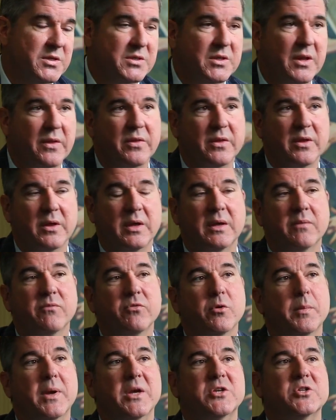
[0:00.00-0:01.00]
is that the
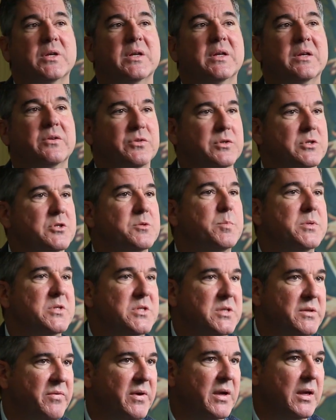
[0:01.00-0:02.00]
information isn't
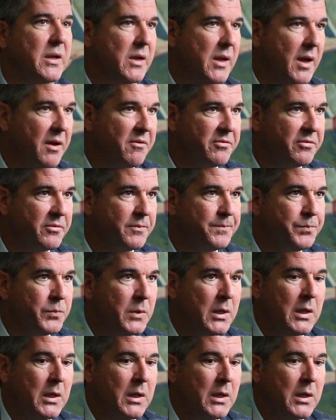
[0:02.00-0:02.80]
specific enough.